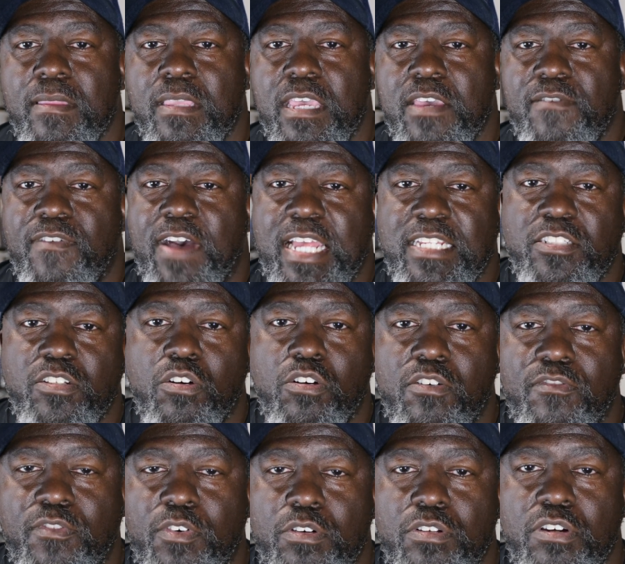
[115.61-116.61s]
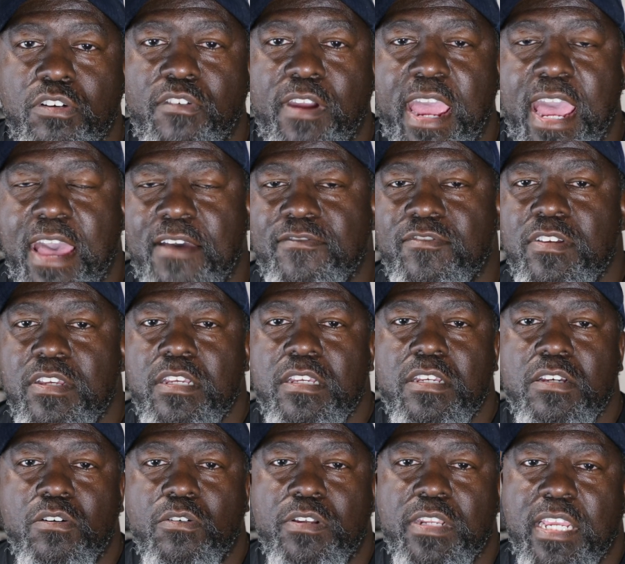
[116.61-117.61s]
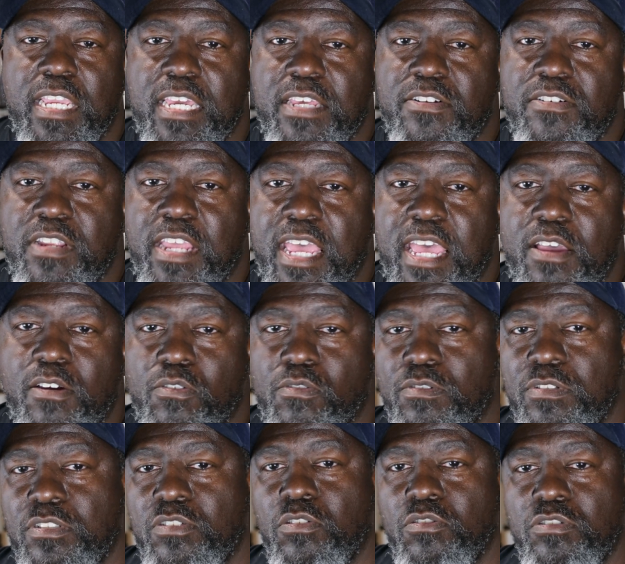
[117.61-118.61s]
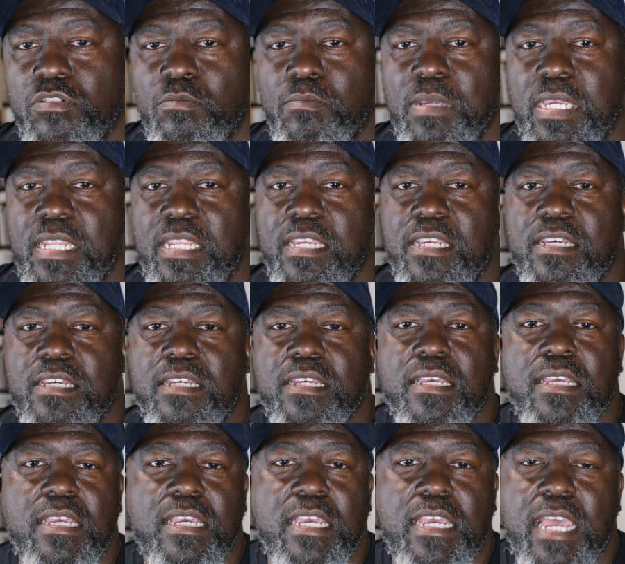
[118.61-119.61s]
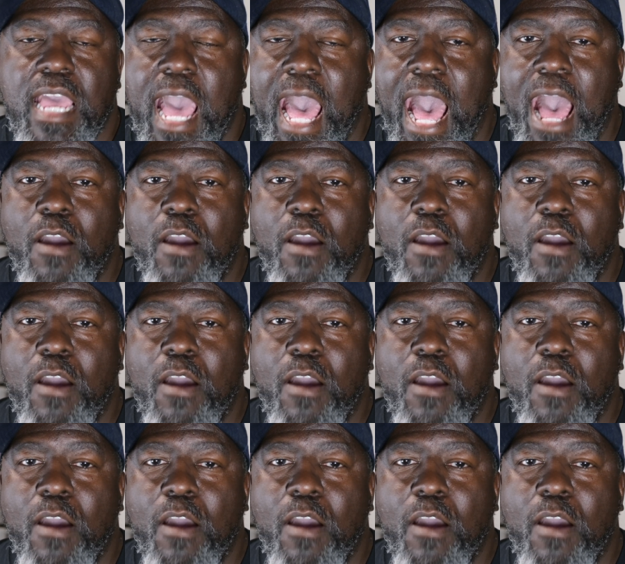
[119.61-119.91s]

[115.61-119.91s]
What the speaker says: If I show a photograph on the internet or on social media, I